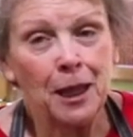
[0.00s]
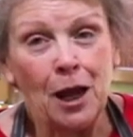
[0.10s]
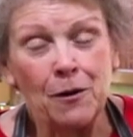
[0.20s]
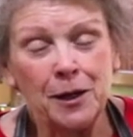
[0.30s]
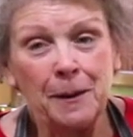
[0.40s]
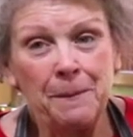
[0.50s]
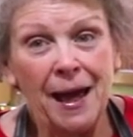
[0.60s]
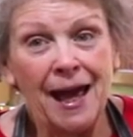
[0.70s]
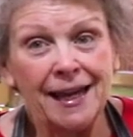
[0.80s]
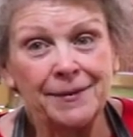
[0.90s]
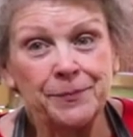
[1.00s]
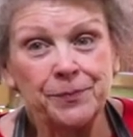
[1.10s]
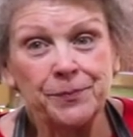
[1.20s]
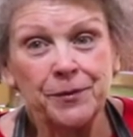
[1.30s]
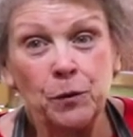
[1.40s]
Y'all come back
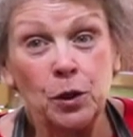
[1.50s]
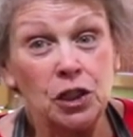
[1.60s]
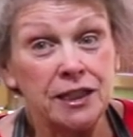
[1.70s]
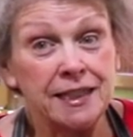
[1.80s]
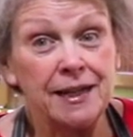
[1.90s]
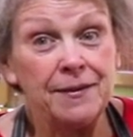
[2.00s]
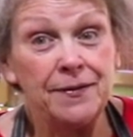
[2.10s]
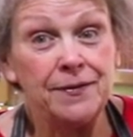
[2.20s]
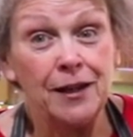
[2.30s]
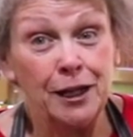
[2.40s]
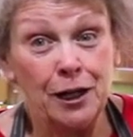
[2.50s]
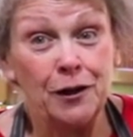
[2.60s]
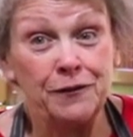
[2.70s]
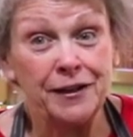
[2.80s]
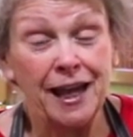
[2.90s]
when you see a
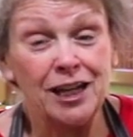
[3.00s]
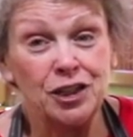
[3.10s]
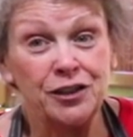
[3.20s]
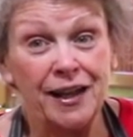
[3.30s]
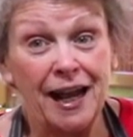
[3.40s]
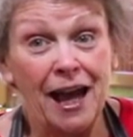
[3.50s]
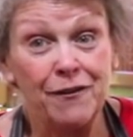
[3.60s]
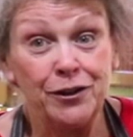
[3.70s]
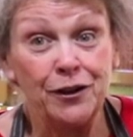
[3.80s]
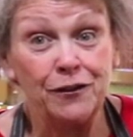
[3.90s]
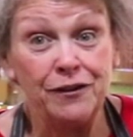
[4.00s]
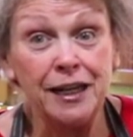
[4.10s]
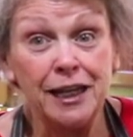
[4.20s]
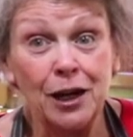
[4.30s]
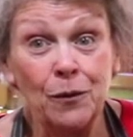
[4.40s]
notification that I have another
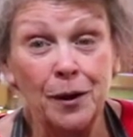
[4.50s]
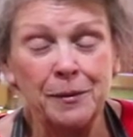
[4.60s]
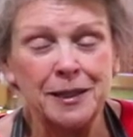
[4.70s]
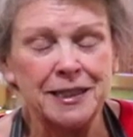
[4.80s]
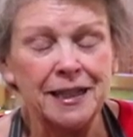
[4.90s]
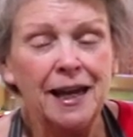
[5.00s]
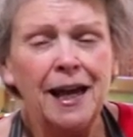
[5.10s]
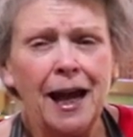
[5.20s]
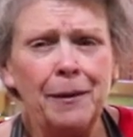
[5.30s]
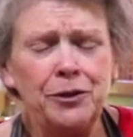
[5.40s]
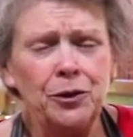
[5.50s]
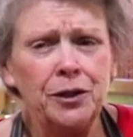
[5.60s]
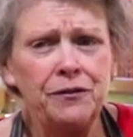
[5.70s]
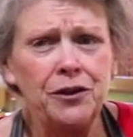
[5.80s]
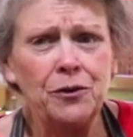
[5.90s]
video up because I'm
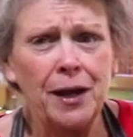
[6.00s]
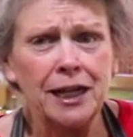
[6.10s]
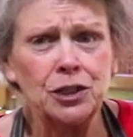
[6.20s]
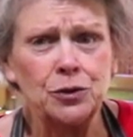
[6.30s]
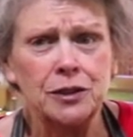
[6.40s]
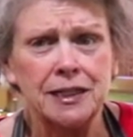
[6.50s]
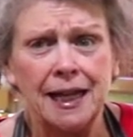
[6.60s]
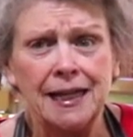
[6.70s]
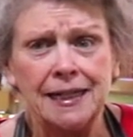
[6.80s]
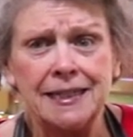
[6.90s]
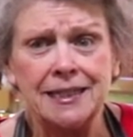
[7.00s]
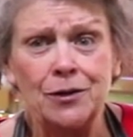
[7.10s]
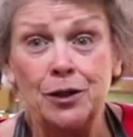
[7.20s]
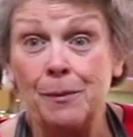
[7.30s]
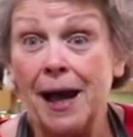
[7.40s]
doing a few extras lately so
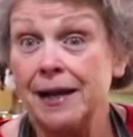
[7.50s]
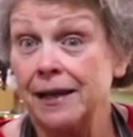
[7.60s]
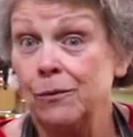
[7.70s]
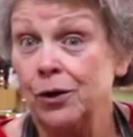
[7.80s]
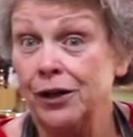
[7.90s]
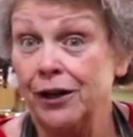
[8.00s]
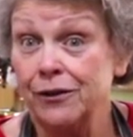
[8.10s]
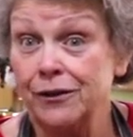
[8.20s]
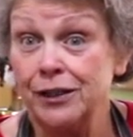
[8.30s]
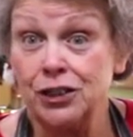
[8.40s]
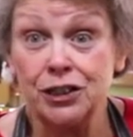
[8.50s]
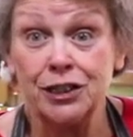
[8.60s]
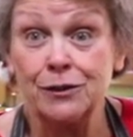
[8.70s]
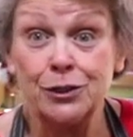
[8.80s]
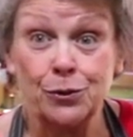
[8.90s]
you might get one other than just
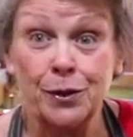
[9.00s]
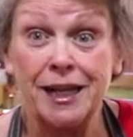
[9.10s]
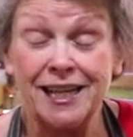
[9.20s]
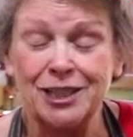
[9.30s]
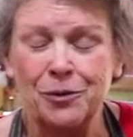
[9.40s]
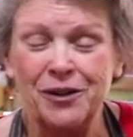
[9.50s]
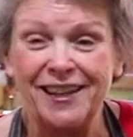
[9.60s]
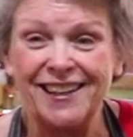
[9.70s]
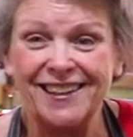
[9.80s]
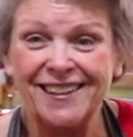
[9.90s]
those three days a week.